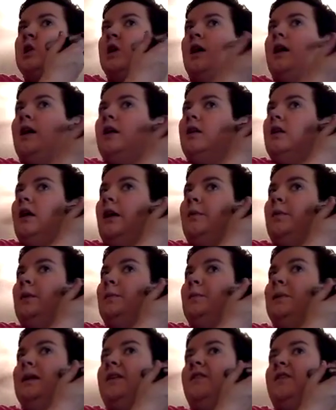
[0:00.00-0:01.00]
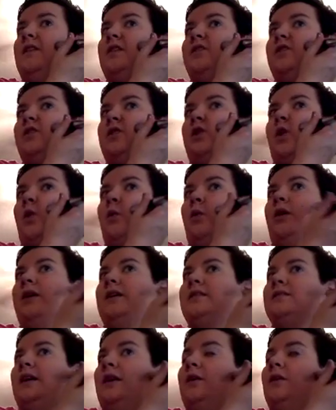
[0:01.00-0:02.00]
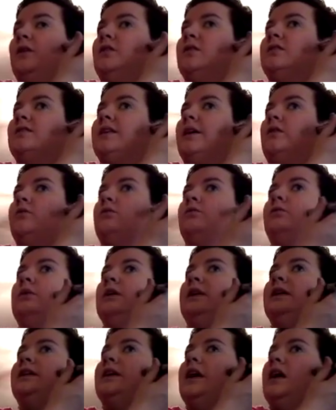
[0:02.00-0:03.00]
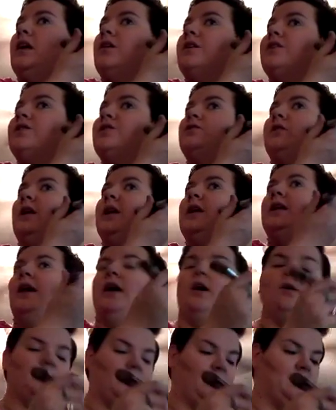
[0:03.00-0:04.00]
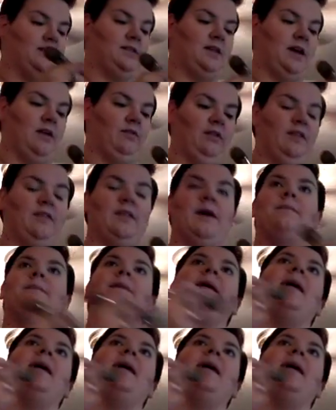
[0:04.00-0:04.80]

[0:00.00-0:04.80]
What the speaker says: And I'm going to blend this, so don't worry. I know it looks like really garish right now, but it's not really that